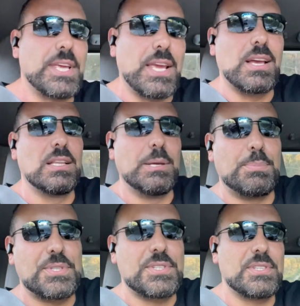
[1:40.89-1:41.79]

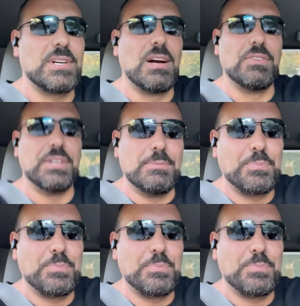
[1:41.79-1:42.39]
glimpse of it.